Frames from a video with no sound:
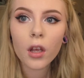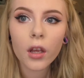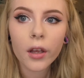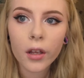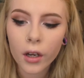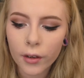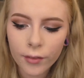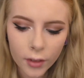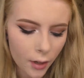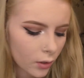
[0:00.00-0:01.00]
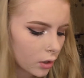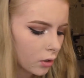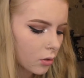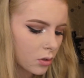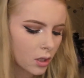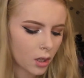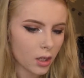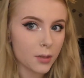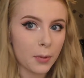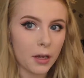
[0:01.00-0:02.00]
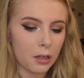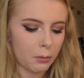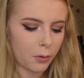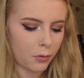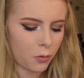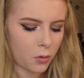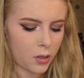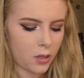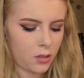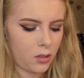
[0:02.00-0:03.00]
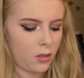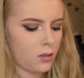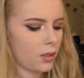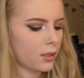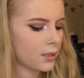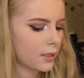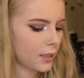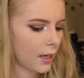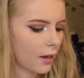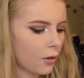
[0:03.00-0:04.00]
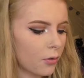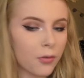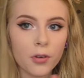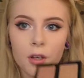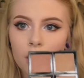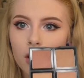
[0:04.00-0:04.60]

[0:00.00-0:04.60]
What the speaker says: And I've never used this palette before. This is the e.l.f.